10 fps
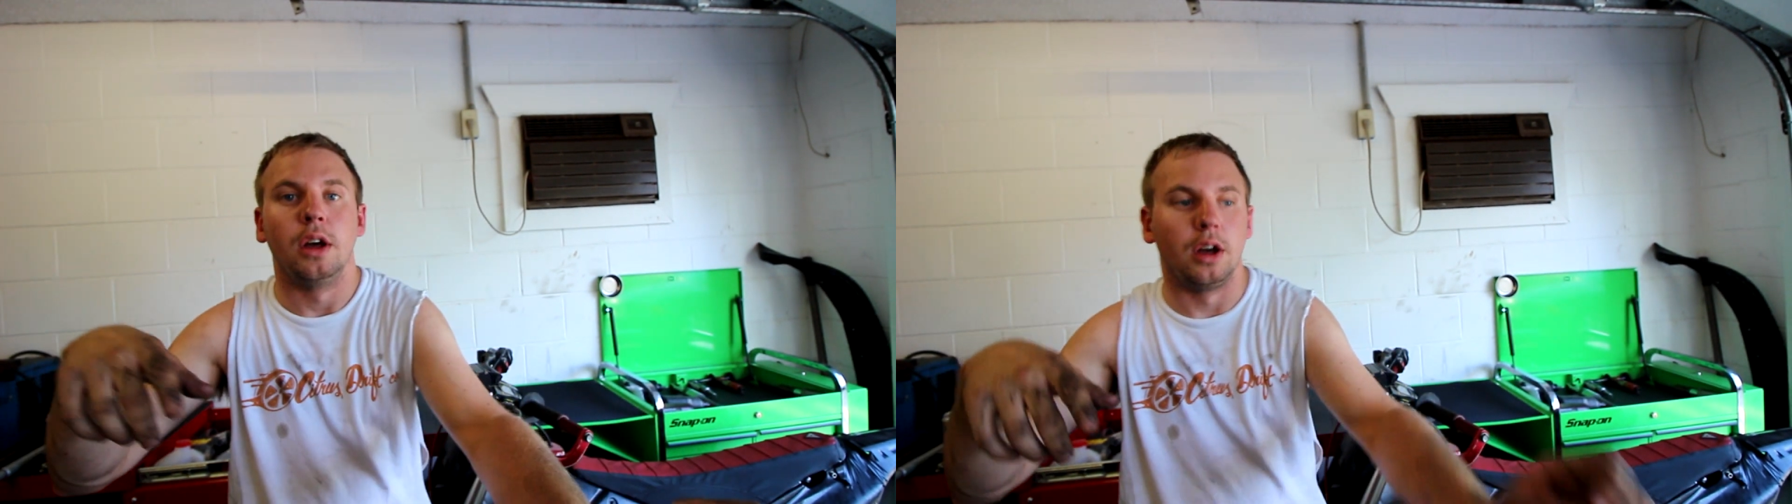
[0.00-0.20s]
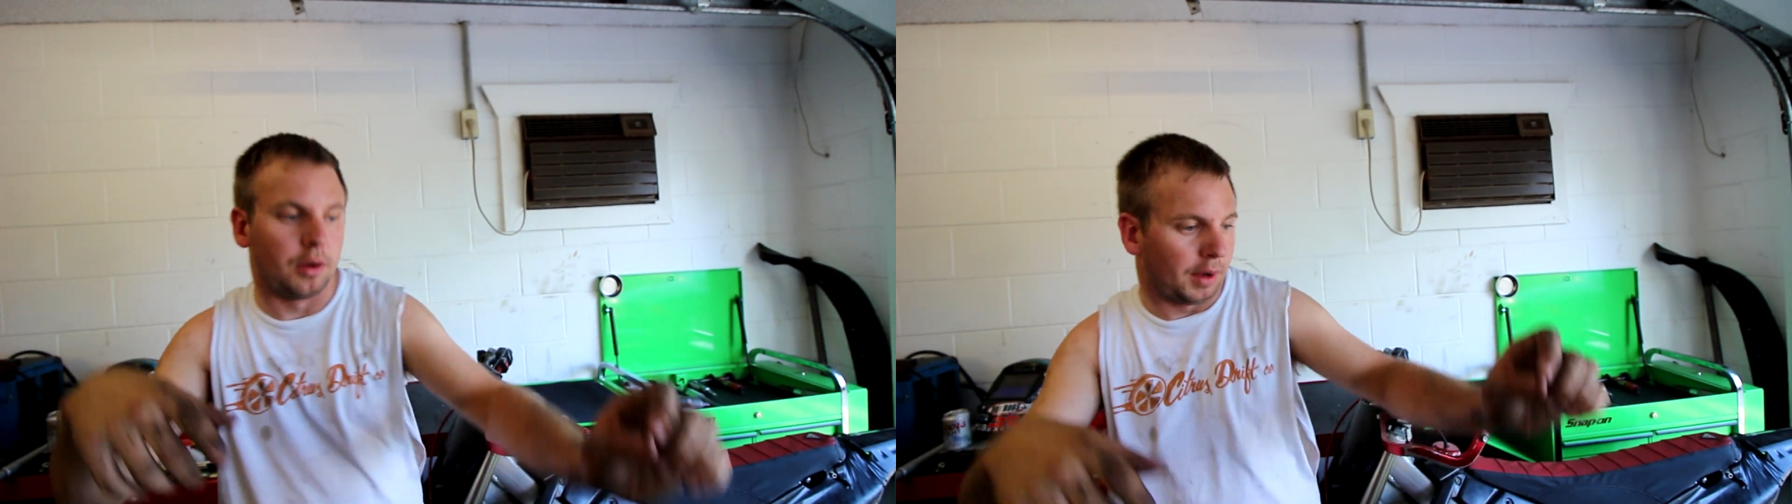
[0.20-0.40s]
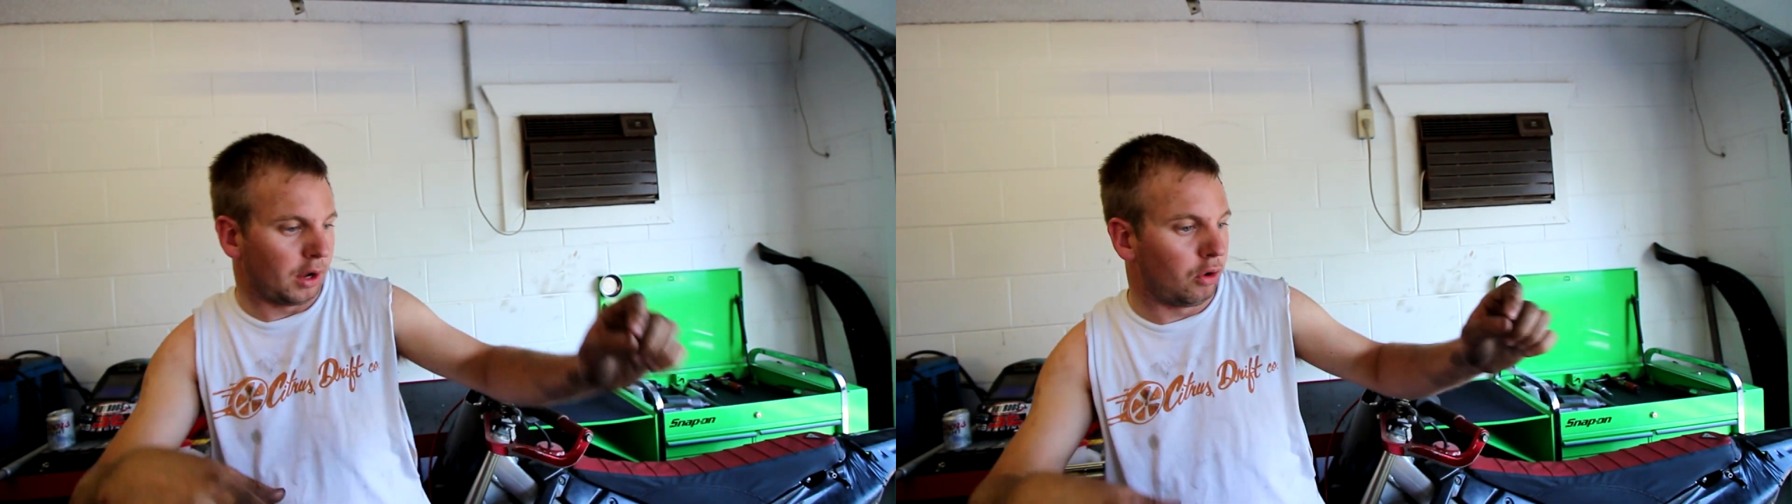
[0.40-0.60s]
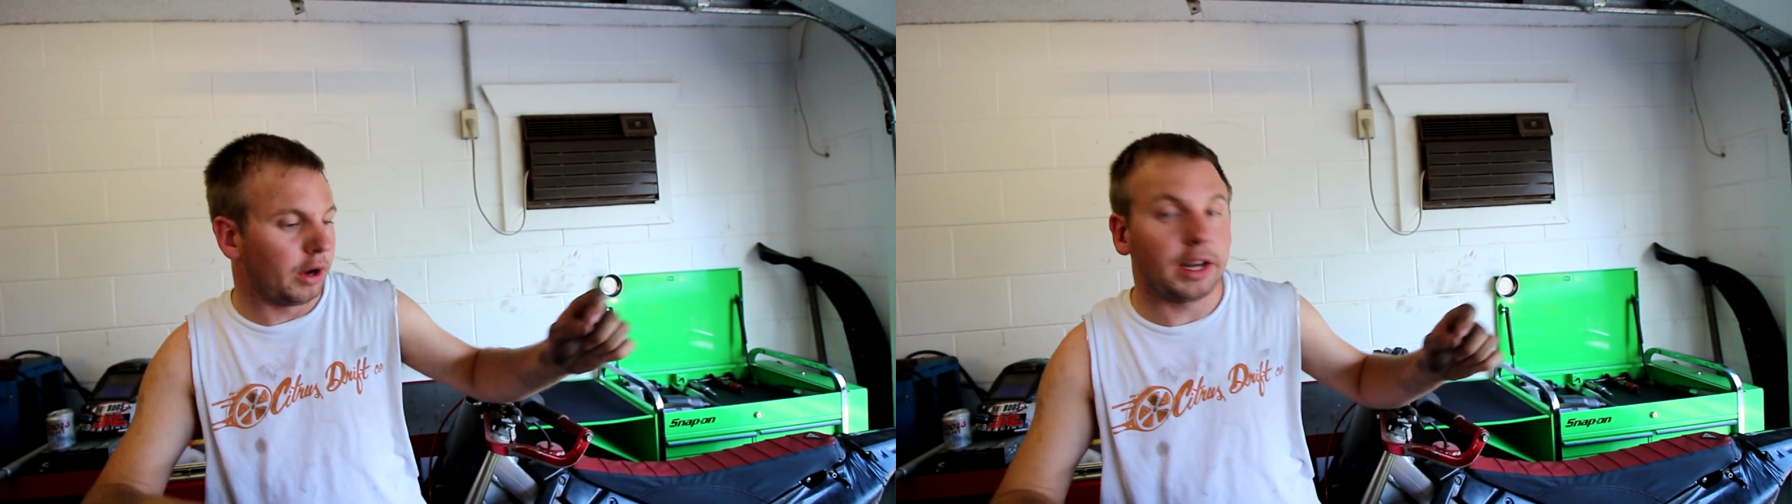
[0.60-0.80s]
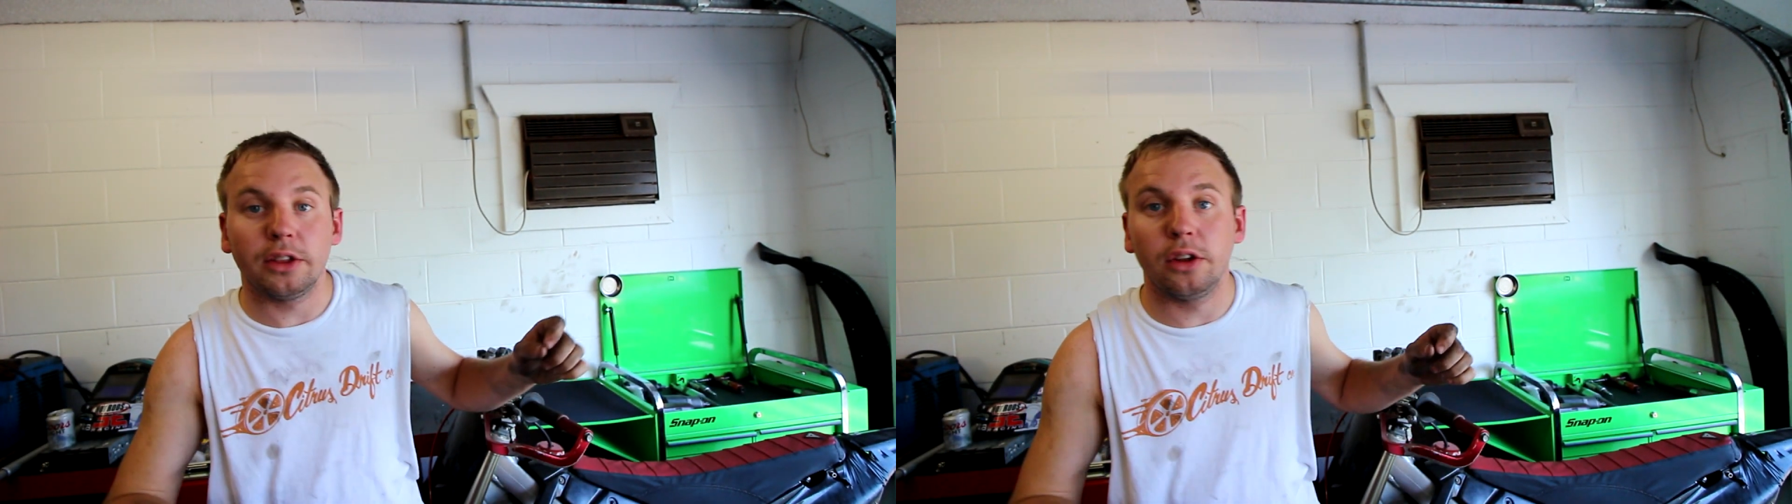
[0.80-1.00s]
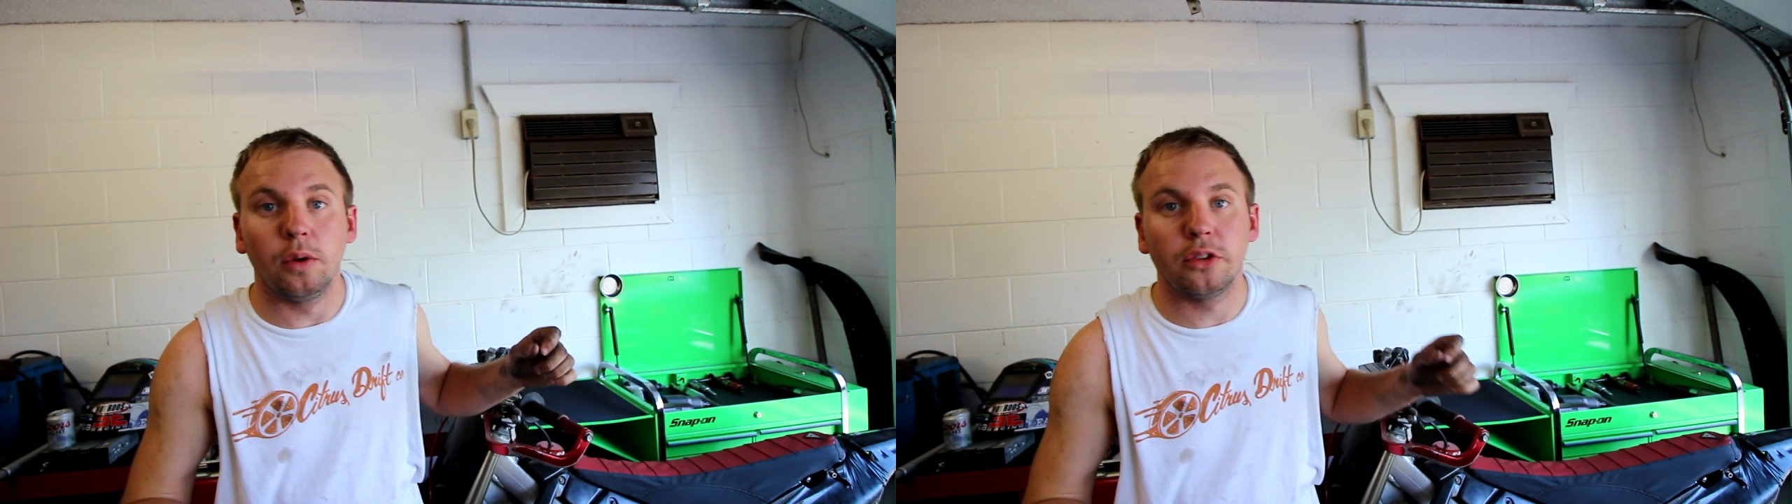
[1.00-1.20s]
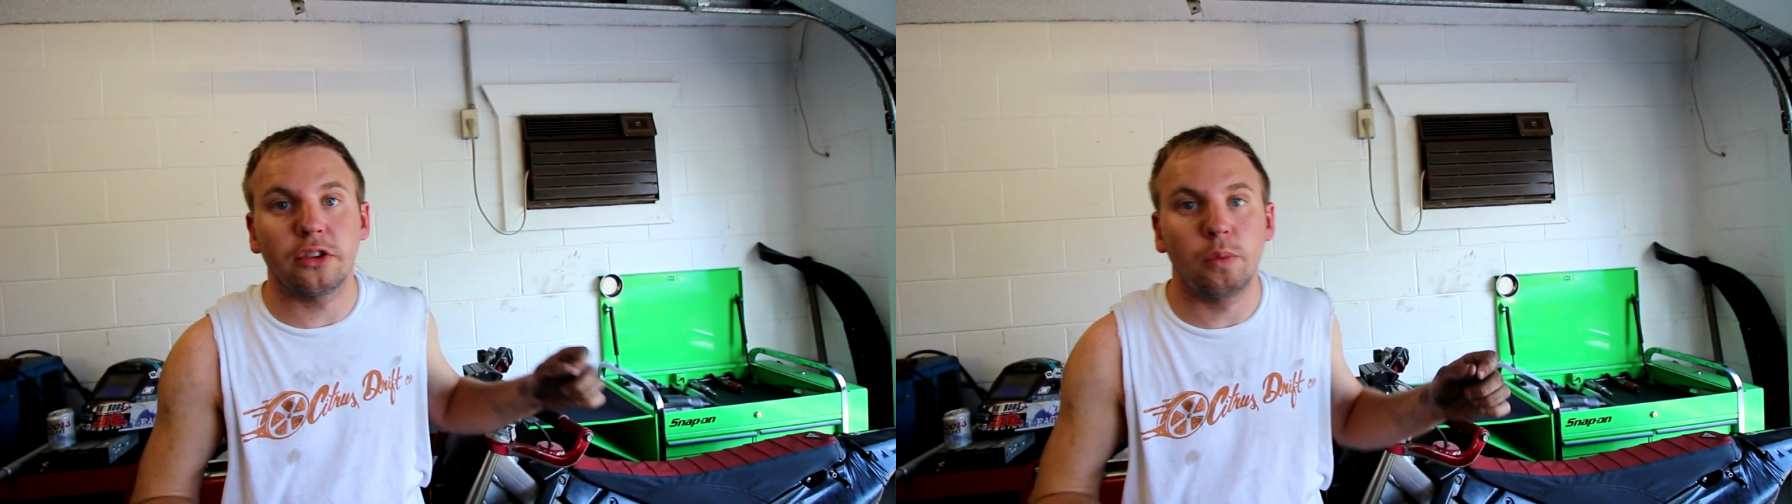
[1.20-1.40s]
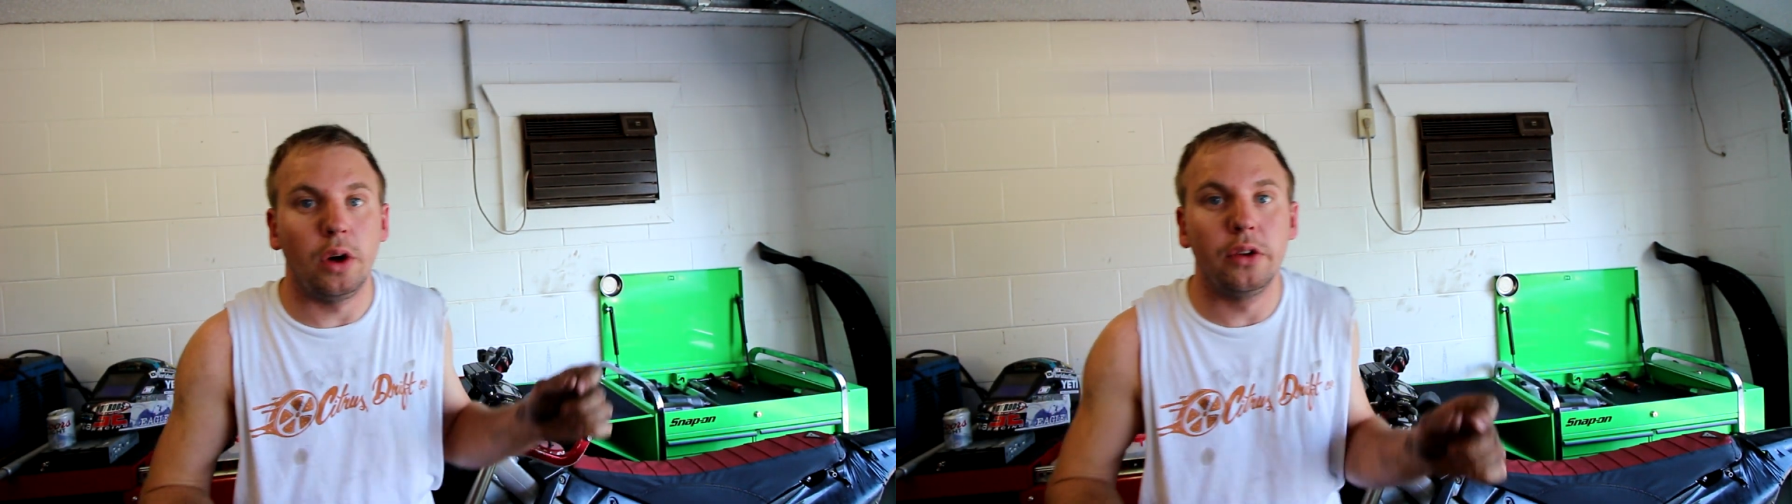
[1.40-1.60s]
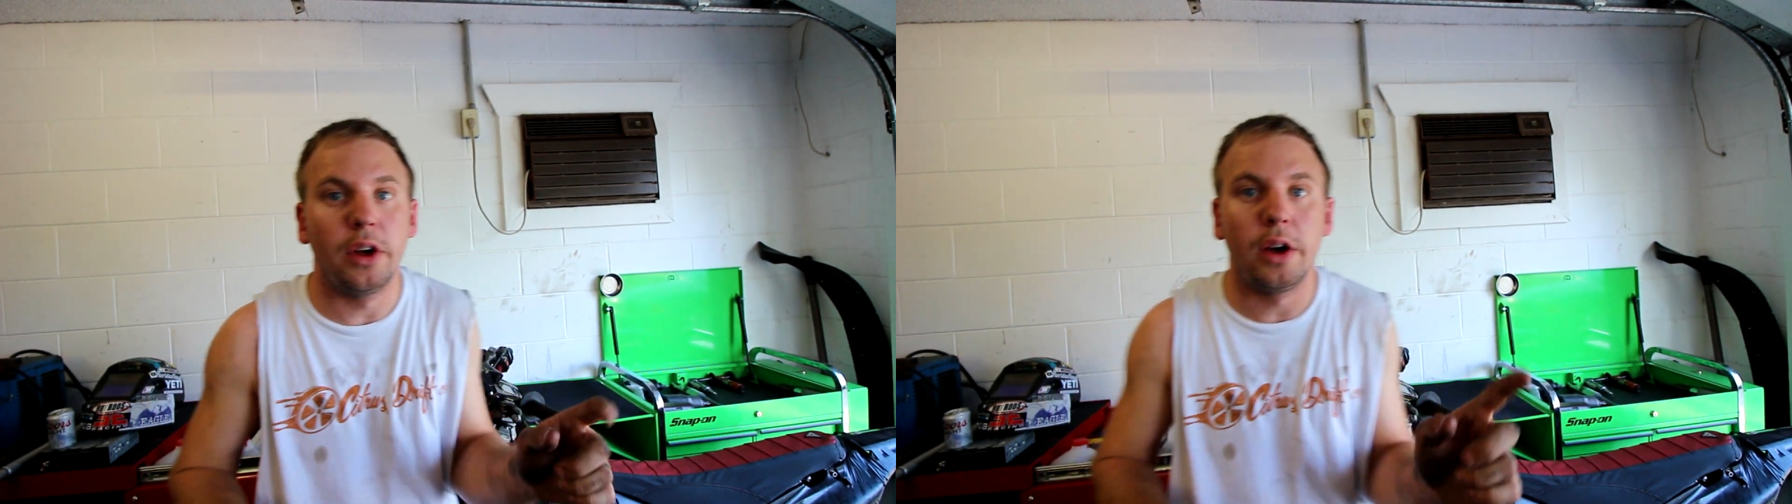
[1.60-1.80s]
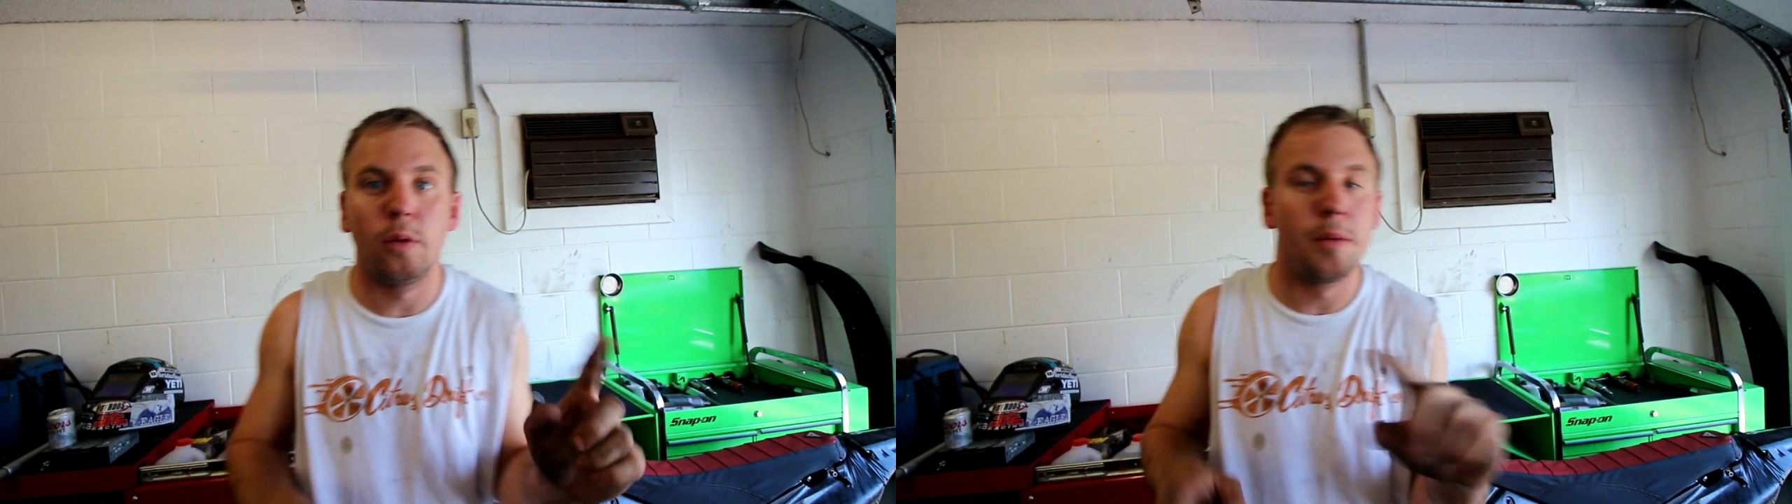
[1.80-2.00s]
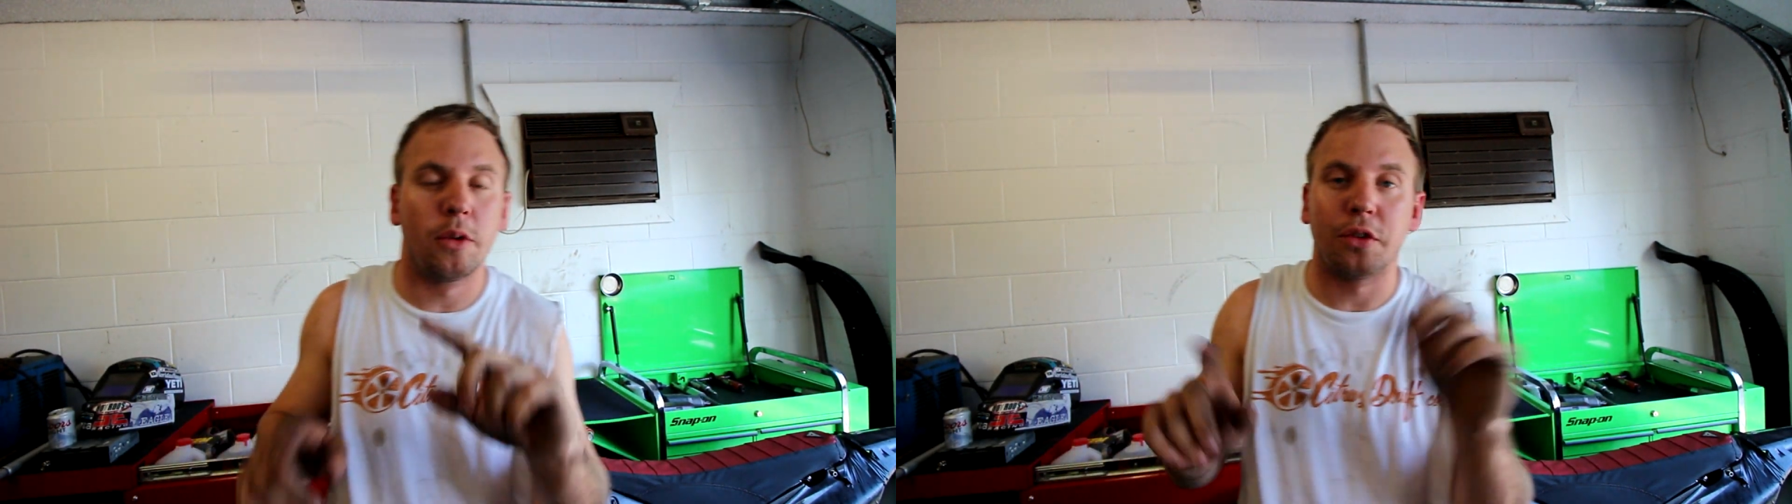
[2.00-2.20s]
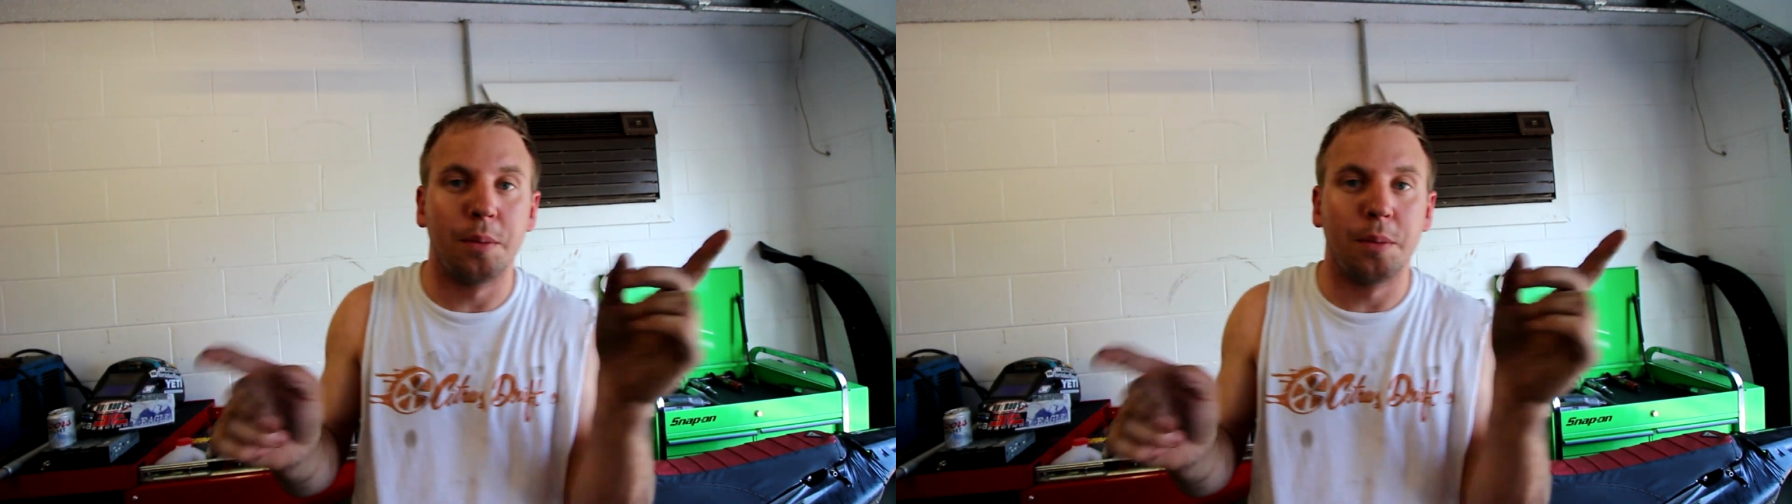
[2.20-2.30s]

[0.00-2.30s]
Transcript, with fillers: Uh, I, all I need to do is just weld on one more